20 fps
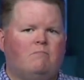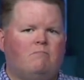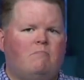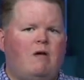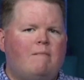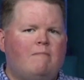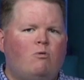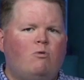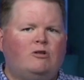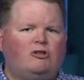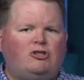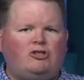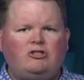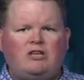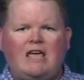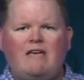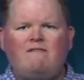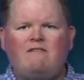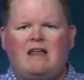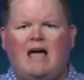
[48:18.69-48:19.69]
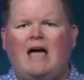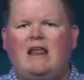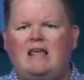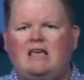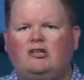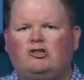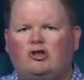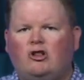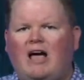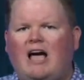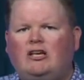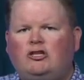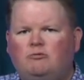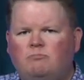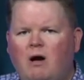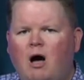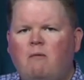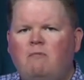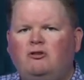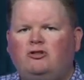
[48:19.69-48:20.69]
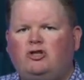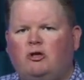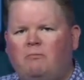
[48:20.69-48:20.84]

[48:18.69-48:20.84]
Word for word: Remember when Stephen had his last moments,